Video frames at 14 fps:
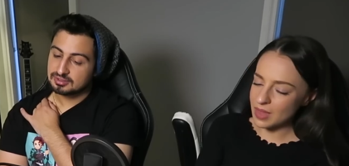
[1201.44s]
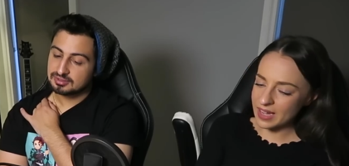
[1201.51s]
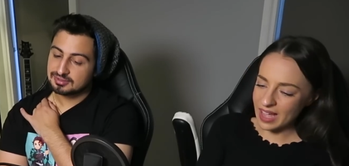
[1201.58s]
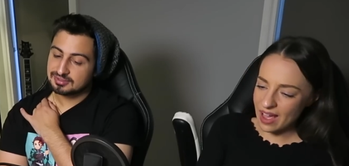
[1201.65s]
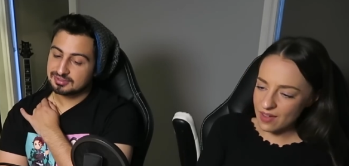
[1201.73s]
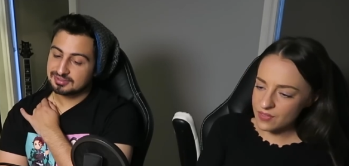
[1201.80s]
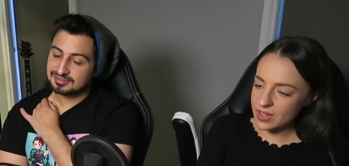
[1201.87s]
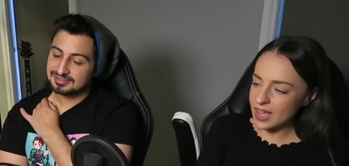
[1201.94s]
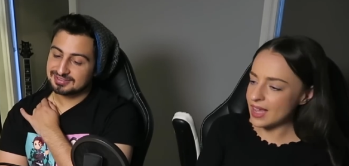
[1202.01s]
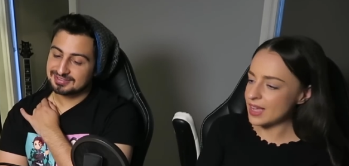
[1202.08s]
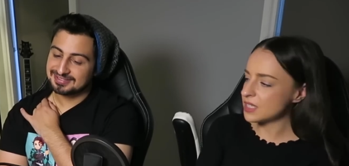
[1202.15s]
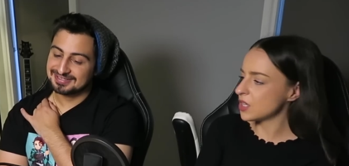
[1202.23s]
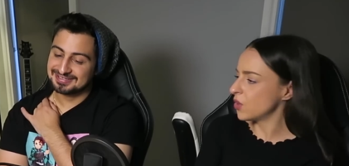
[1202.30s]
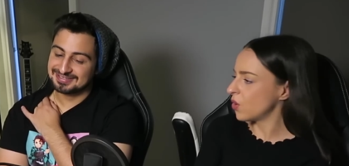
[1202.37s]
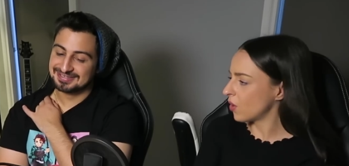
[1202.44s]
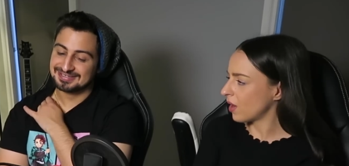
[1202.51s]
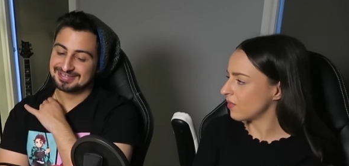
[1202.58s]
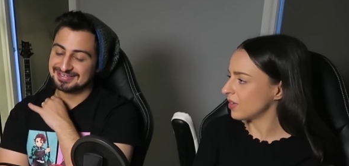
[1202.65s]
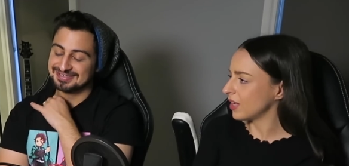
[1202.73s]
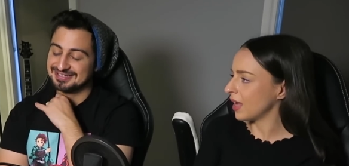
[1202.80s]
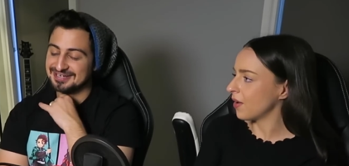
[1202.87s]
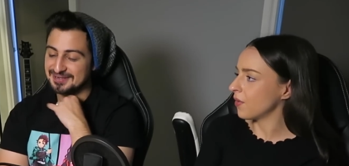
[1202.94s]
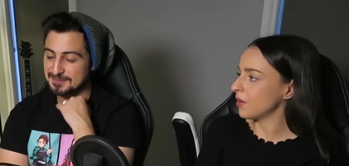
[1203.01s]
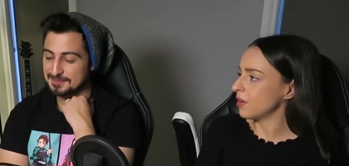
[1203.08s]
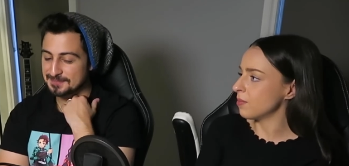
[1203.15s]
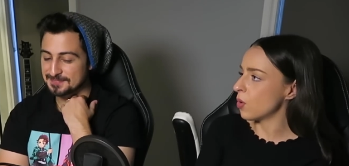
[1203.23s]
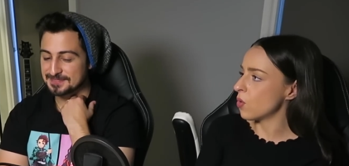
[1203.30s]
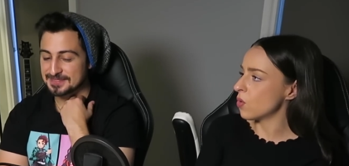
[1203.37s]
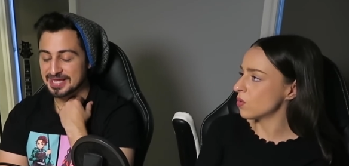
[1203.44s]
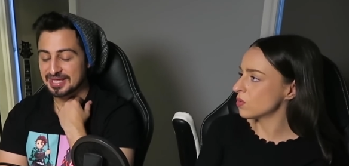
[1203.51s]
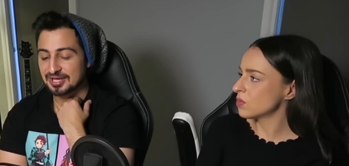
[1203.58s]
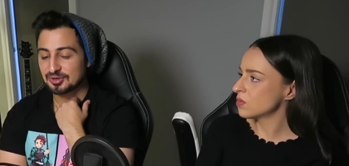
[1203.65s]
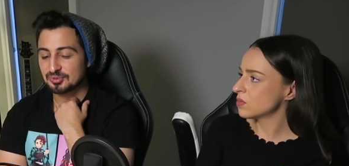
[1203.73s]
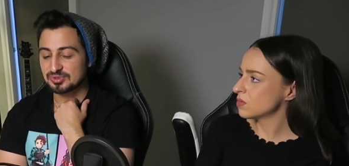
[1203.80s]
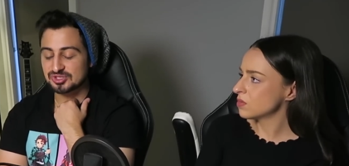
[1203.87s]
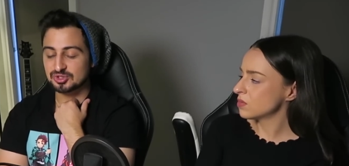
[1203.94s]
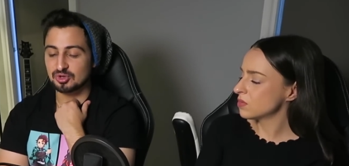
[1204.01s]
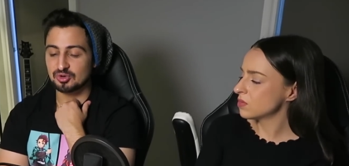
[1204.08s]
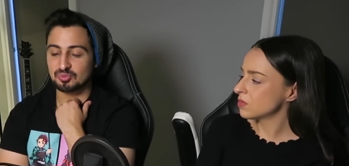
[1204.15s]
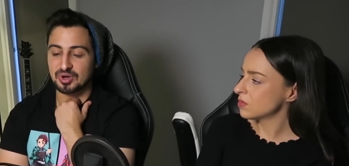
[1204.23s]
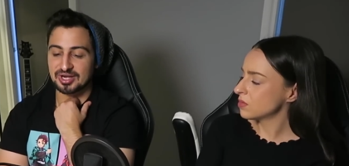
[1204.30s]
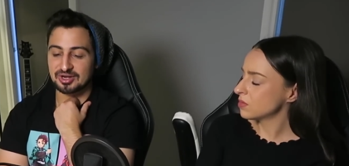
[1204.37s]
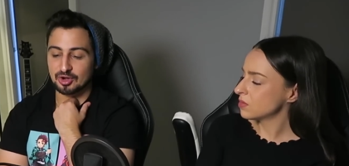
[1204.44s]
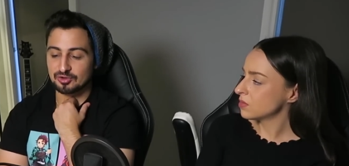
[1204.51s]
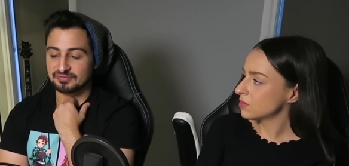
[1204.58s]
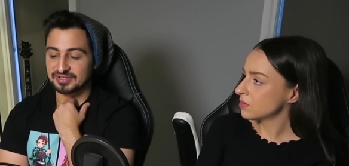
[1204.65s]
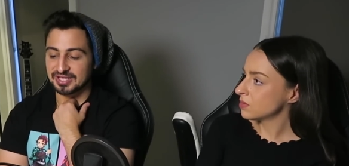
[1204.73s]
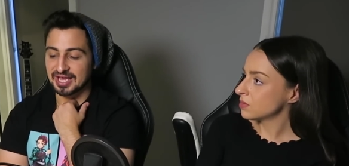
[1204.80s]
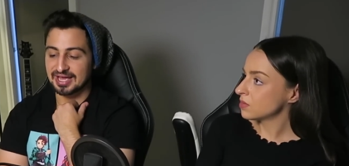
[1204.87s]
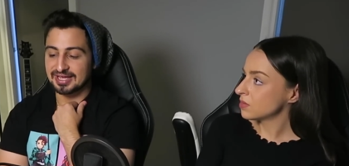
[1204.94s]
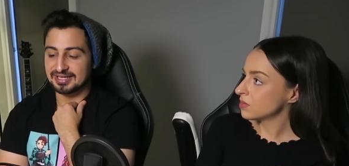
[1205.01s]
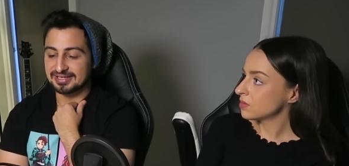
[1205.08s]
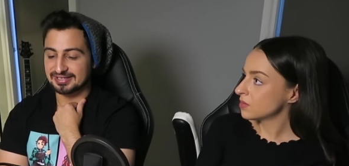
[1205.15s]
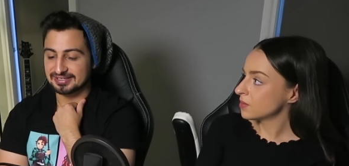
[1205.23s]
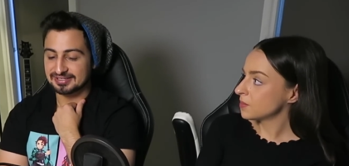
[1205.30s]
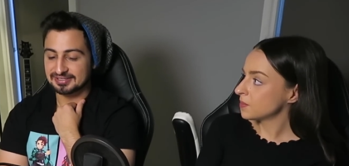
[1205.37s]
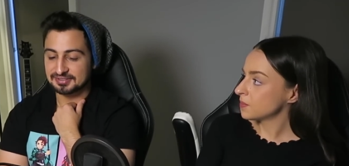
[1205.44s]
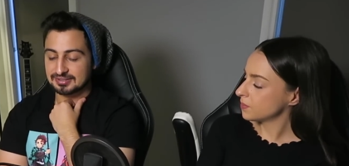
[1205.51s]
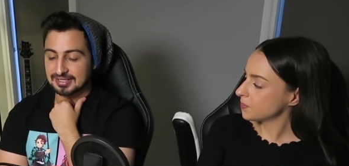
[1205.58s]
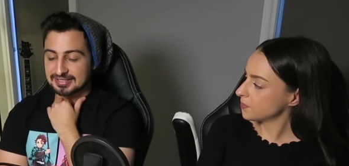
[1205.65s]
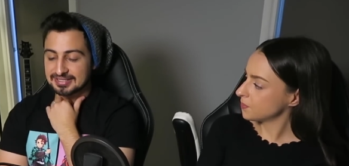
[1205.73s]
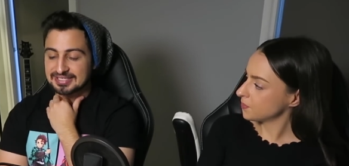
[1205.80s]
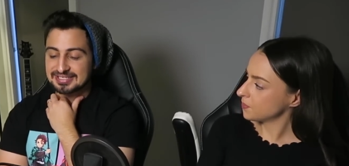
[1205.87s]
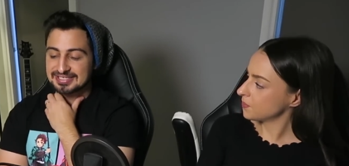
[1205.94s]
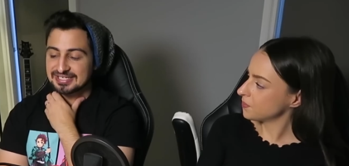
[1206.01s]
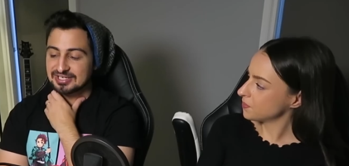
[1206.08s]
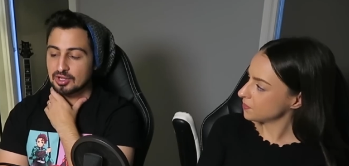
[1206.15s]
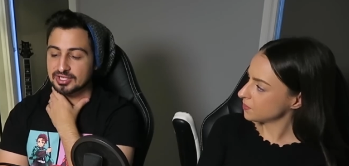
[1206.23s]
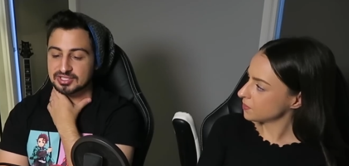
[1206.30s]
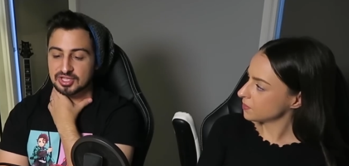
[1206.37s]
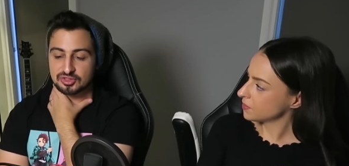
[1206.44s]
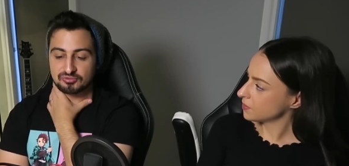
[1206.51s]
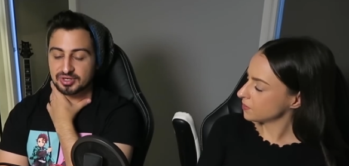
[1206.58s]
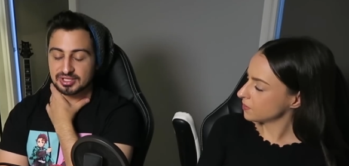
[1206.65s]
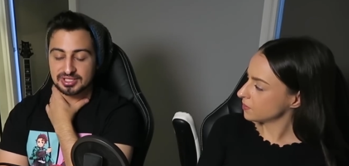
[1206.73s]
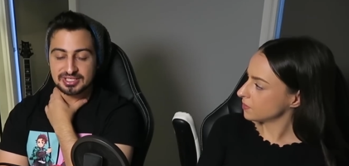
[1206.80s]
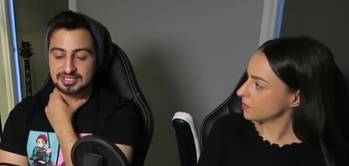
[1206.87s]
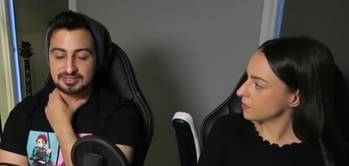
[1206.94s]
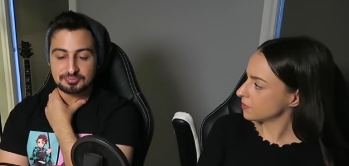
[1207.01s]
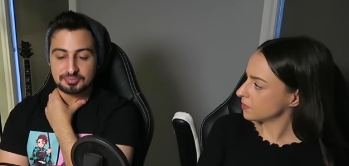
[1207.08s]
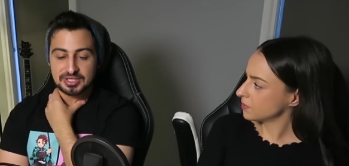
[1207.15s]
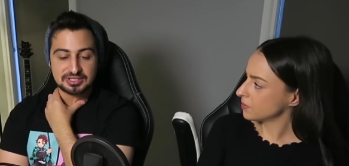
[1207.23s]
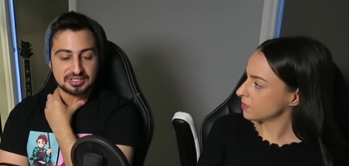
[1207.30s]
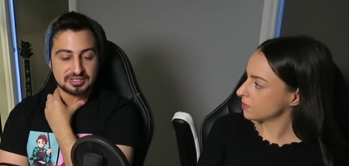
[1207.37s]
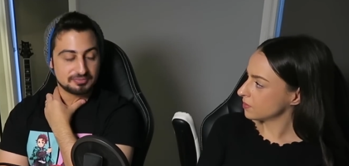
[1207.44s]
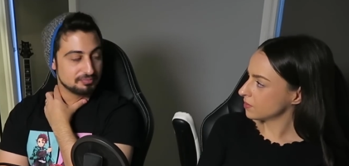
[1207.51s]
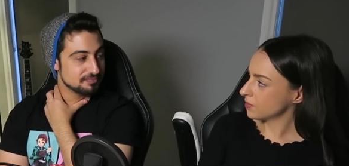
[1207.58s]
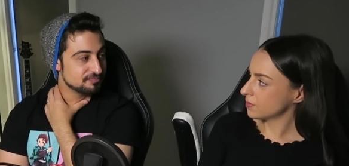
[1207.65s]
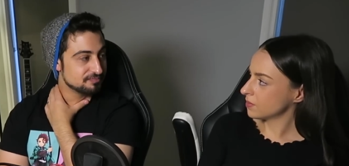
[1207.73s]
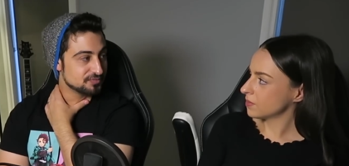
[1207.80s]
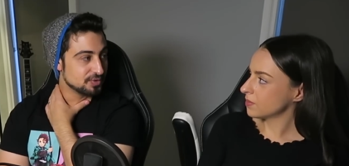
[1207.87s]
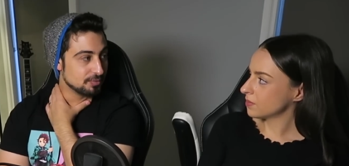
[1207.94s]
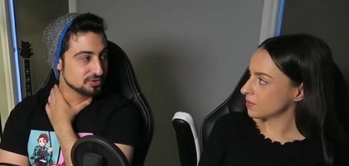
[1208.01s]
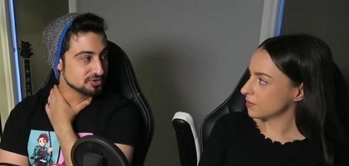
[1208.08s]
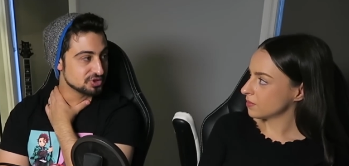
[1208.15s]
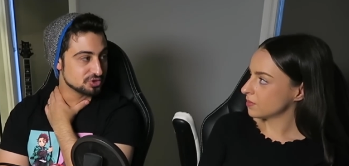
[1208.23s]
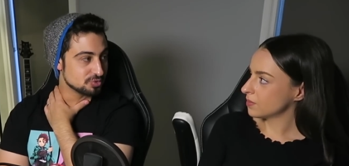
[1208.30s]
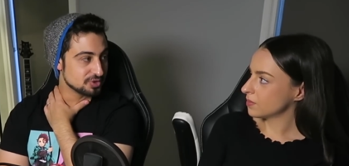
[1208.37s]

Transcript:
Speaker 1: like, having hair to not having hair anymore. We saw one OVA. I think he did like the thrill. He didn't beat the monsters